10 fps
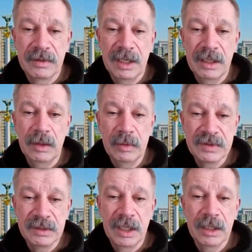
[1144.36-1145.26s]
they are
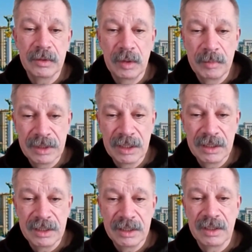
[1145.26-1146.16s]
losing
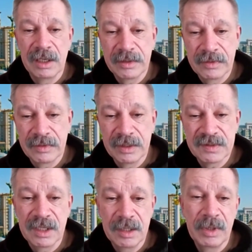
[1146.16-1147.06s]
economically and other things
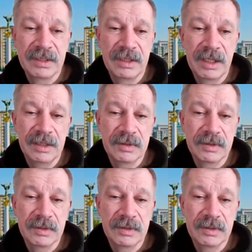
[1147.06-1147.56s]
day by day.